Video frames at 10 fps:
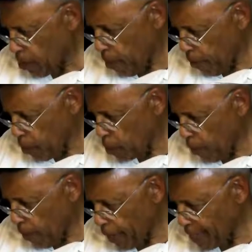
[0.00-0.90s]

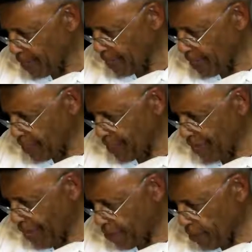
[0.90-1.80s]
spiritual blessings
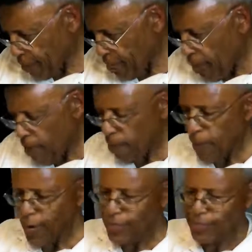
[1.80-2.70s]
in heavenly
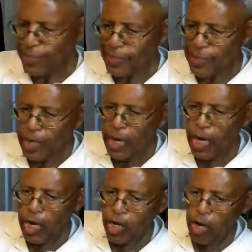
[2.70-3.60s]
places
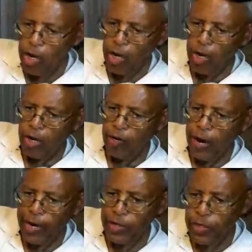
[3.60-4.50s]
in
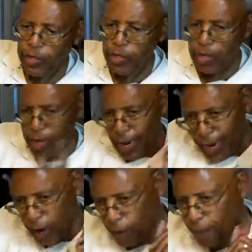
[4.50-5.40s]
Christ.
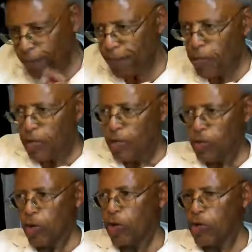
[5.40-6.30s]
Now,
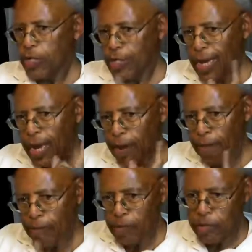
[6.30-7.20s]
turn to
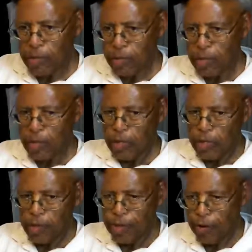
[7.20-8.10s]
Psalms,
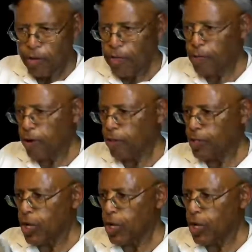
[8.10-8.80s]
33rd